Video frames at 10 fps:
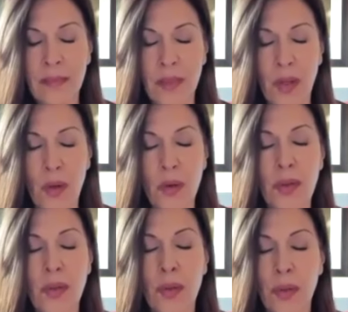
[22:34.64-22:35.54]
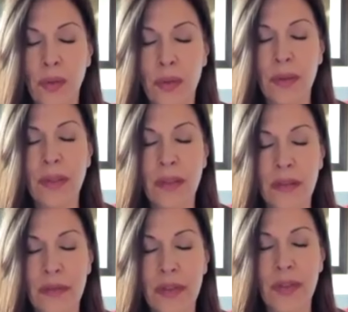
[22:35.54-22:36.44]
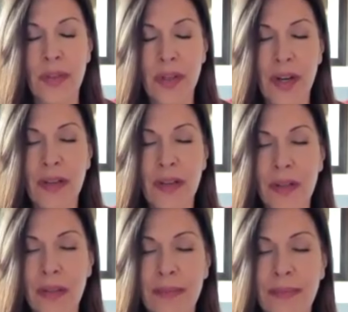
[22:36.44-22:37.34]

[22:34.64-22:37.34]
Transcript: Know your truth. Feel your heart.